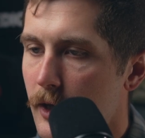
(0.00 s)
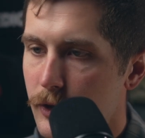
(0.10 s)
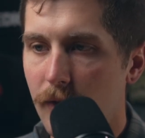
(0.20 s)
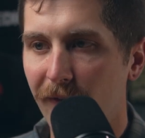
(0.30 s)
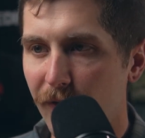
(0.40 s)

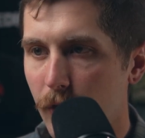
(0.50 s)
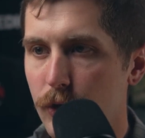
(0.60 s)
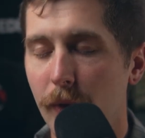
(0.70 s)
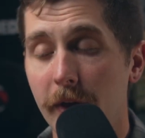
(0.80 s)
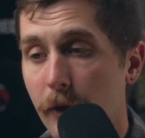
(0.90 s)
So the
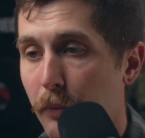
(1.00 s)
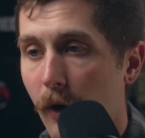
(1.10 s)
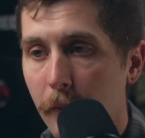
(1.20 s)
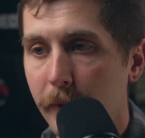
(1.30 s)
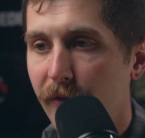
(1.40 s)
first one that
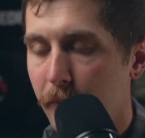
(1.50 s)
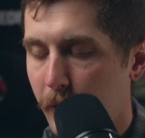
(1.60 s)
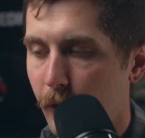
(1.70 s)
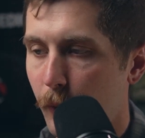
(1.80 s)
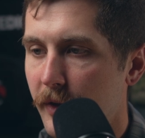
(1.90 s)
you're probably
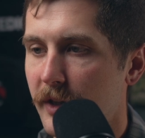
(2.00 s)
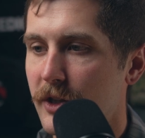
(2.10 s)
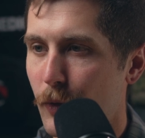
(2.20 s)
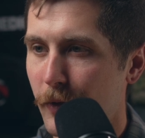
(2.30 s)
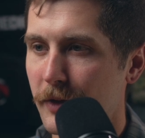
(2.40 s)
familiar
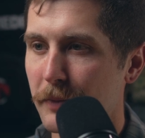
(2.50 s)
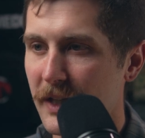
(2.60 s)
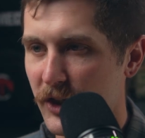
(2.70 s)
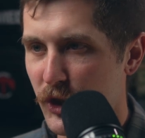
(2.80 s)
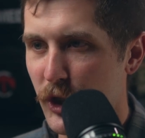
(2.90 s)
with is going
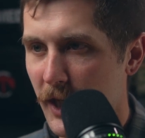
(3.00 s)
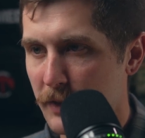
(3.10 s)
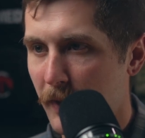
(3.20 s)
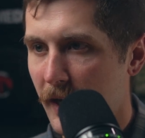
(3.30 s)
to be chest